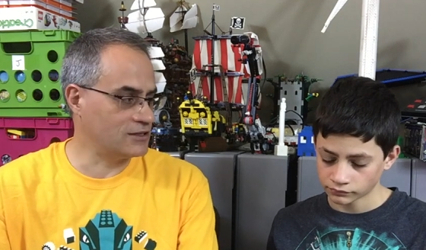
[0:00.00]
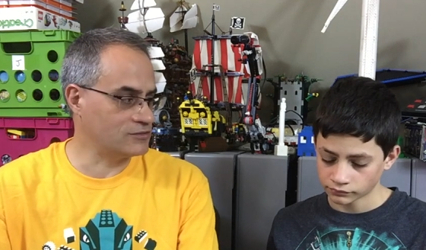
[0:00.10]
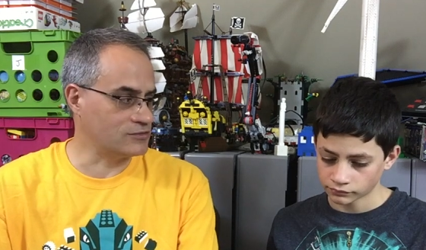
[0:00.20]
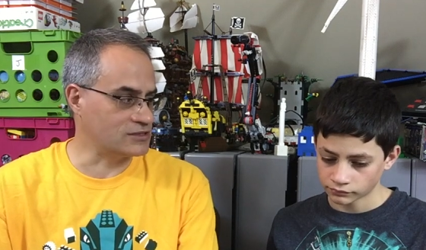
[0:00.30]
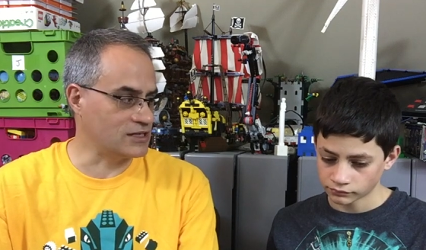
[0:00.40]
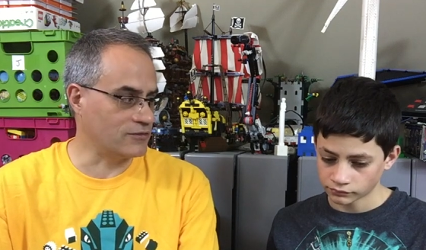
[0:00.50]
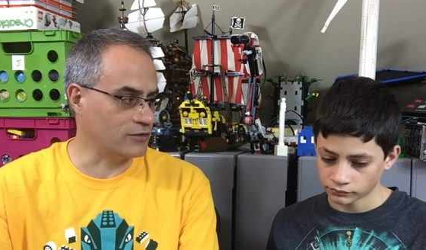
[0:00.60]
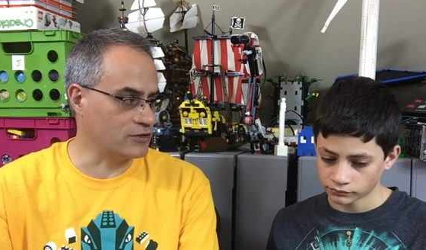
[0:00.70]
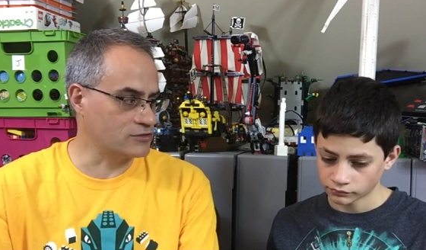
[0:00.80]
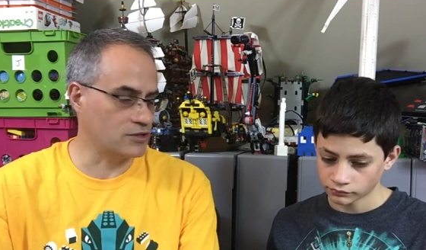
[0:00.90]
Speaker 1: This was several
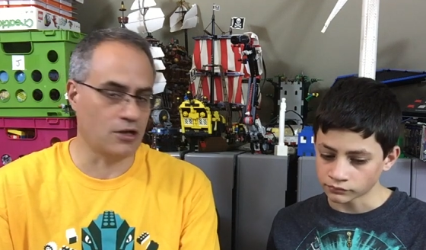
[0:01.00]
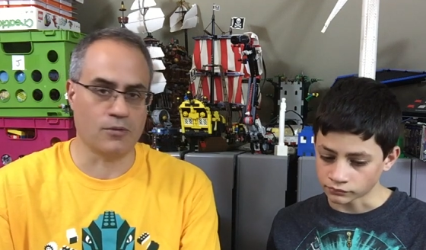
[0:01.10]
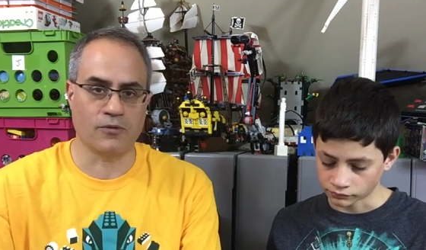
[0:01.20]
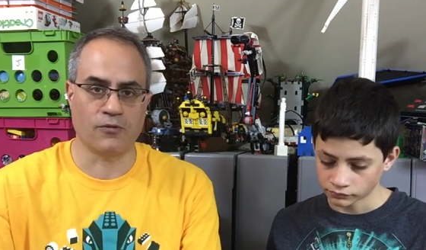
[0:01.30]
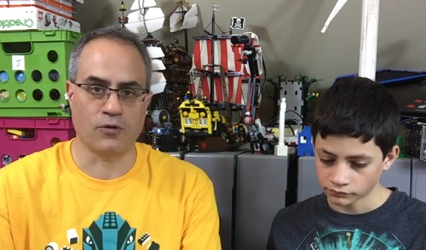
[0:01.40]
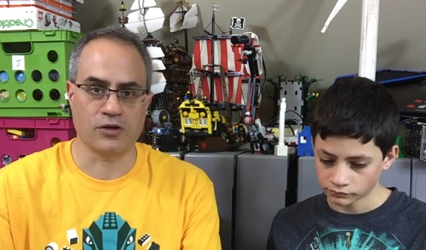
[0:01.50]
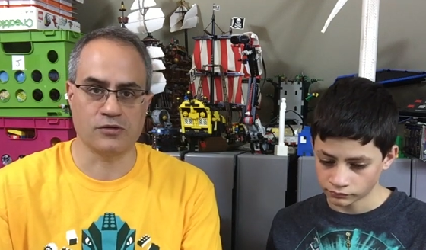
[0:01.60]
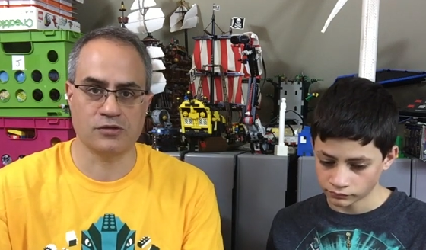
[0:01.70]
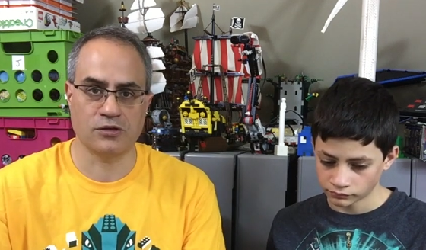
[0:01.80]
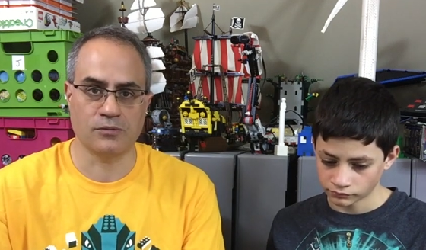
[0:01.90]
years ago before
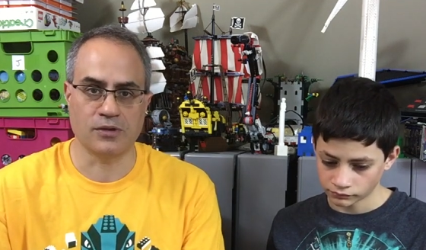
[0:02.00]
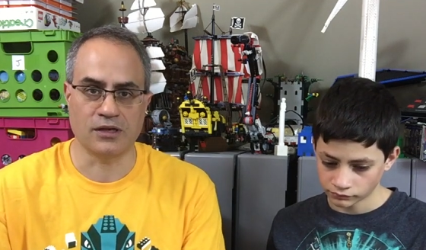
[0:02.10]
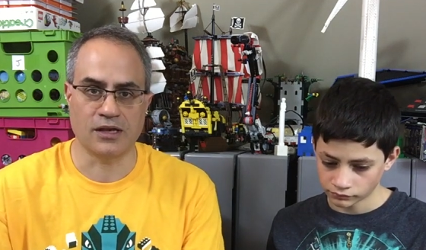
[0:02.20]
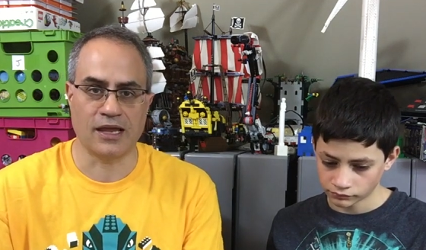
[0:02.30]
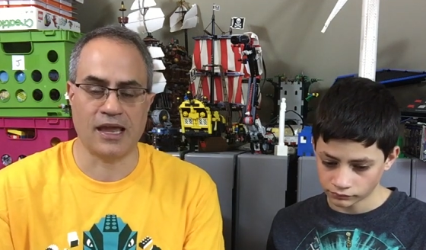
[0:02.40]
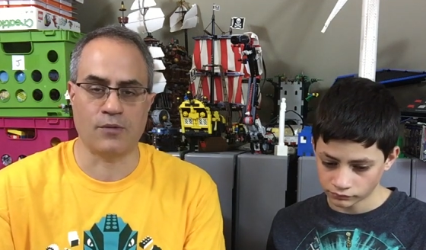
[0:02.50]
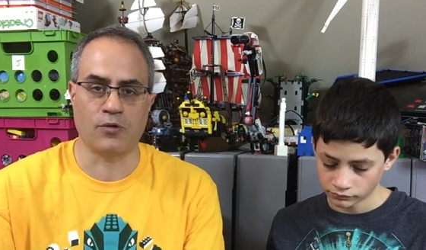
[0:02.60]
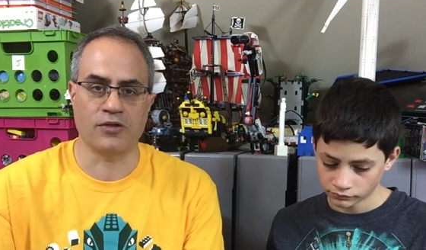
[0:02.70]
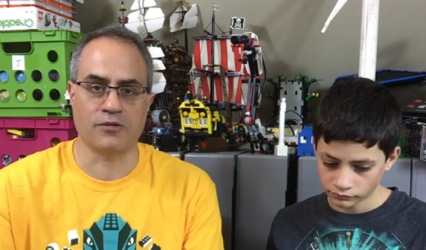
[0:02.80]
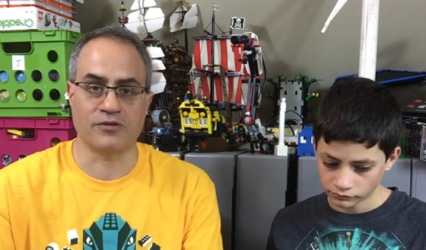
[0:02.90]
YouTube, and they had
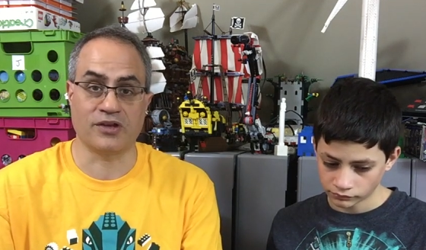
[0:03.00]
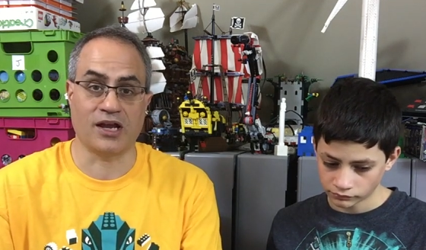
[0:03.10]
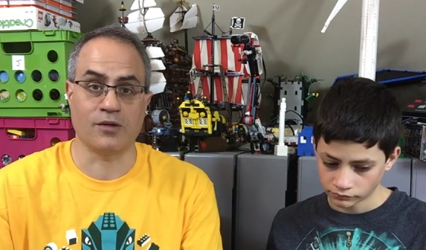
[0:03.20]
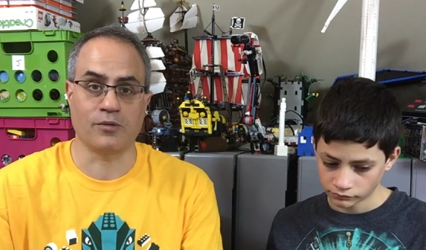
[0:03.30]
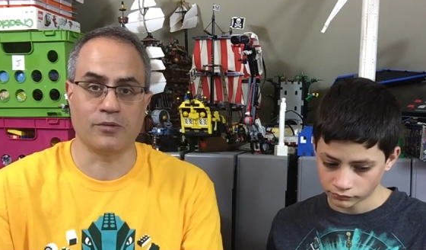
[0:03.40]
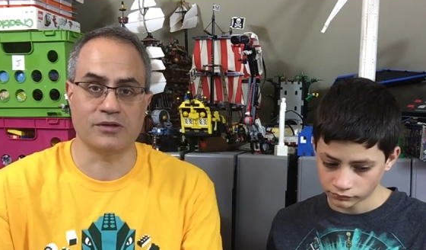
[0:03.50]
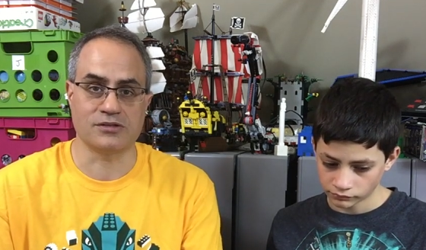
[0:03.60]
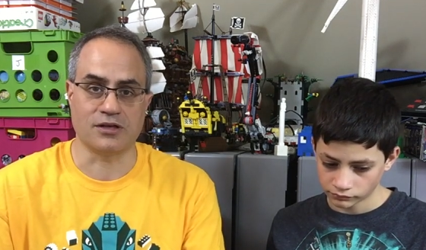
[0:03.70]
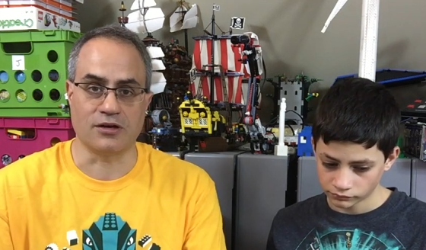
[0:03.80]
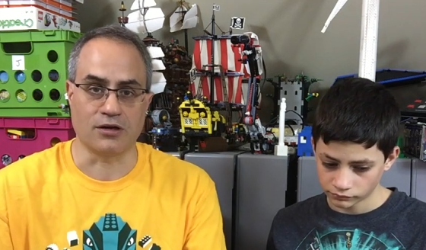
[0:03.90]
one that was a 911
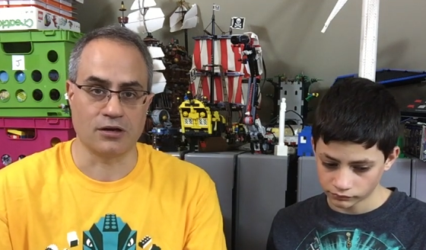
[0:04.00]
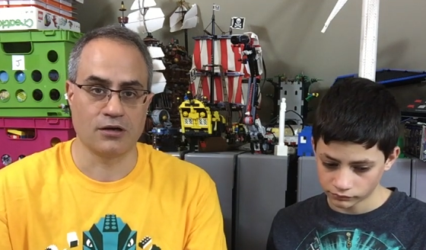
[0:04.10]
center.